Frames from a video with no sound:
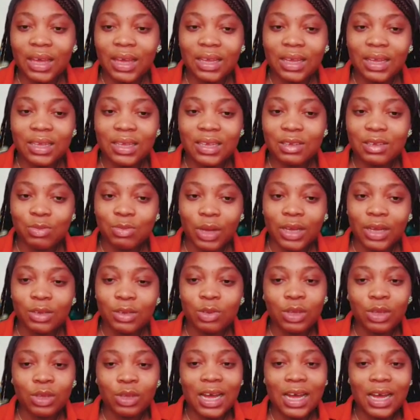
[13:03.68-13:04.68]
this one.
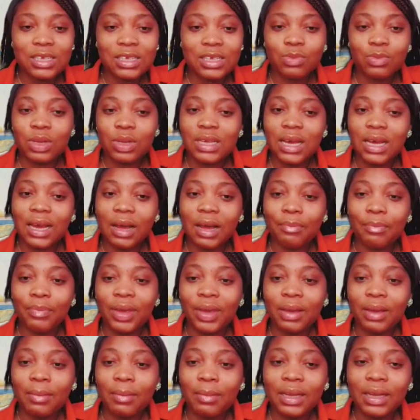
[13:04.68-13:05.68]
So that is what I can
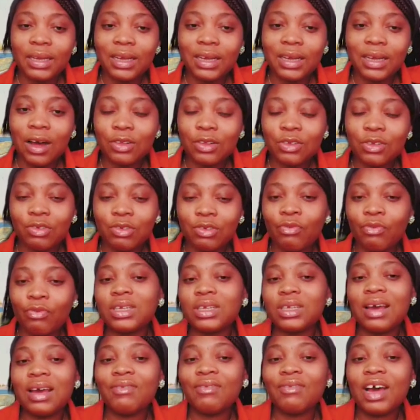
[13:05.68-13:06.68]
make money out of.
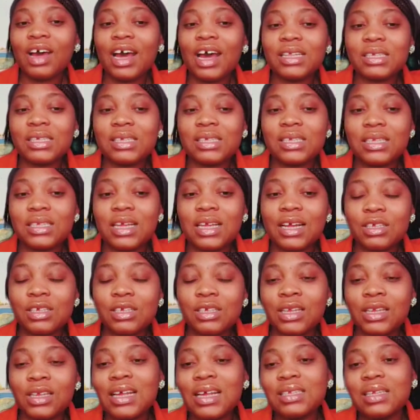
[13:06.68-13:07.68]
Whatever it is, that it
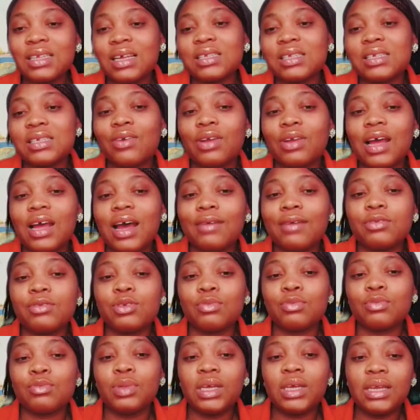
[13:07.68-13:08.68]
doesn't necessarily have to
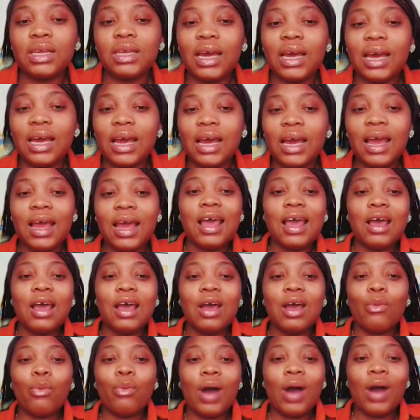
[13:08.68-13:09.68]
be the
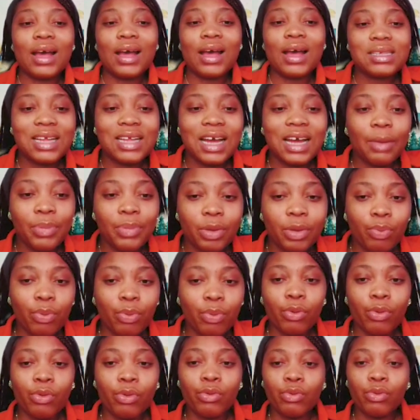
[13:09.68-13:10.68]
ones that
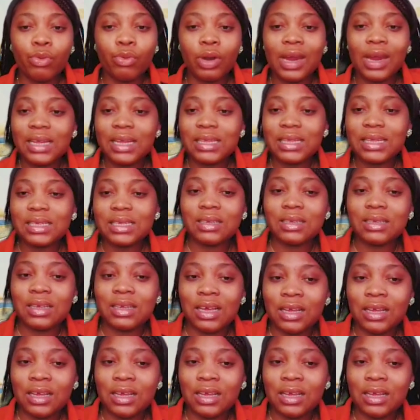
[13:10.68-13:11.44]
people know, that is in